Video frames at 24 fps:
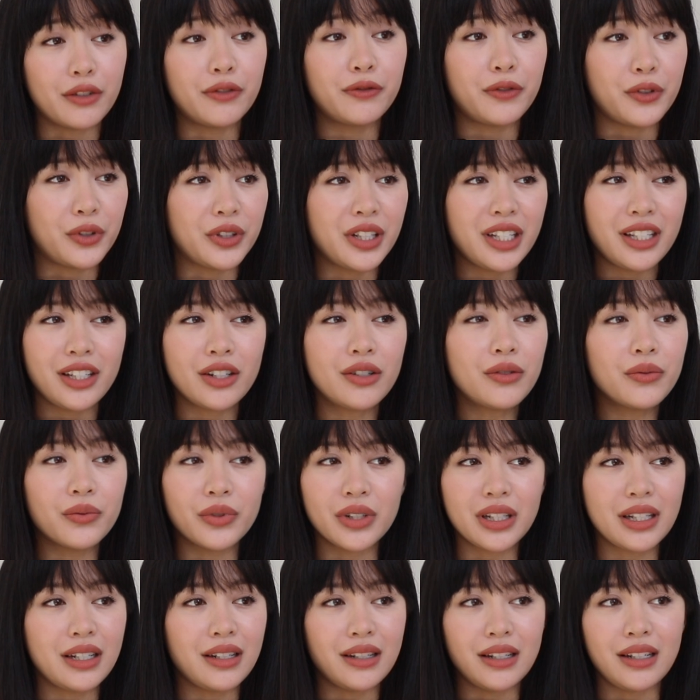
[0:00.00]
fully, you don't
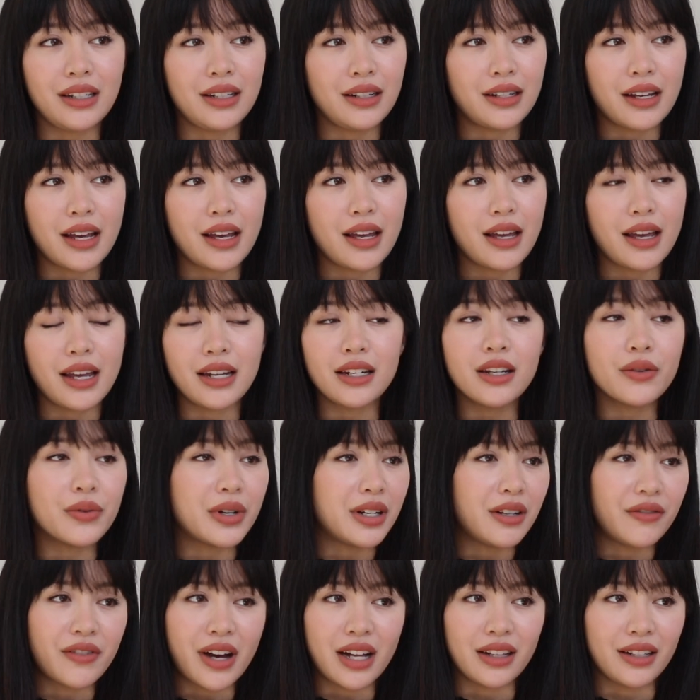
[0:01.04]
really need anyone
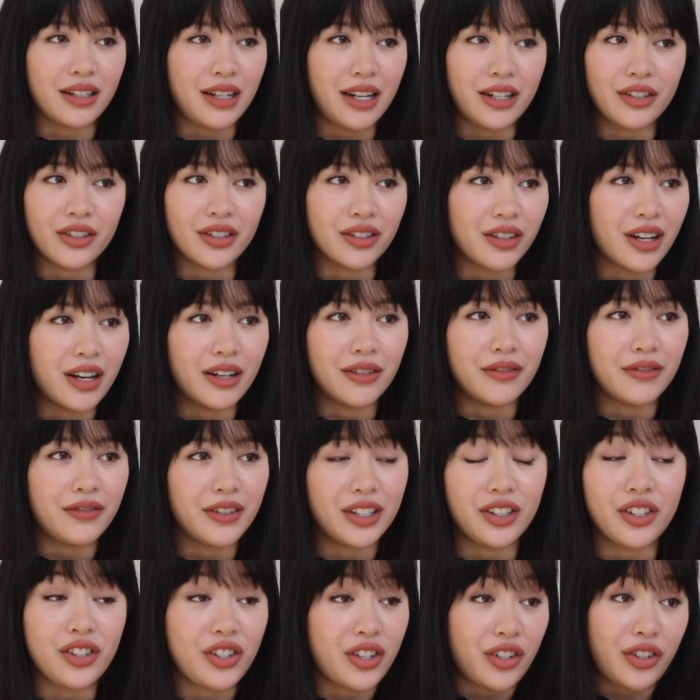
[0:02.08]
to validate your love.
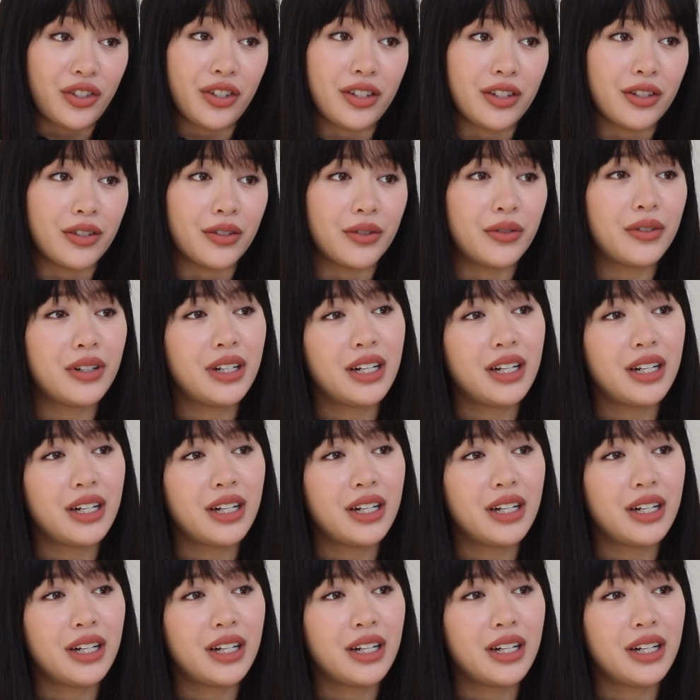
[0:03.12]
It's just you.